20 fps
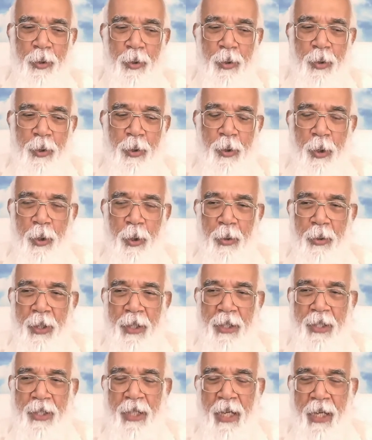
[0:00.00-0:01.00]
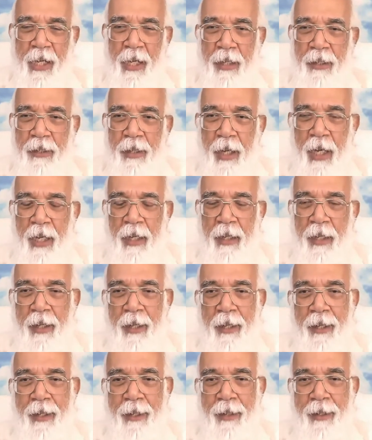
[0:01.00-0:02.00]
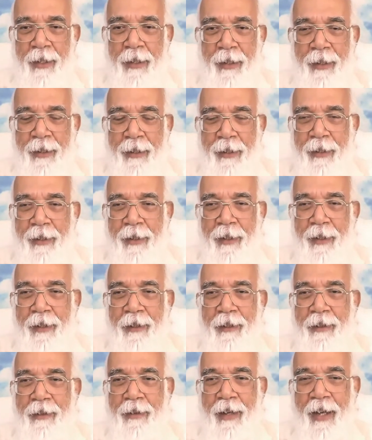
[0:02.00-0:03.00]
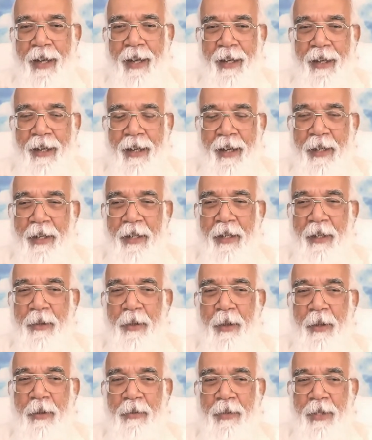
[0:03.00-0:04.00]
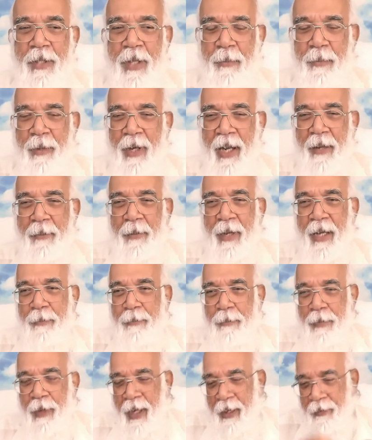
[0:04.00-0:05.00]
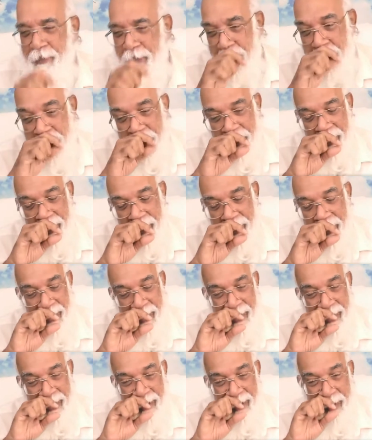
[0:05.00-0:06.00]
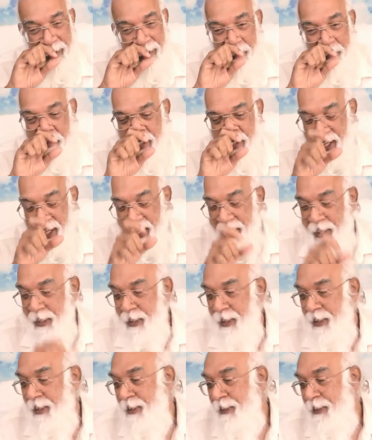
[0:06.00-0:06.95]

So the second thing, you know, I I always sometime I play with the, uh, my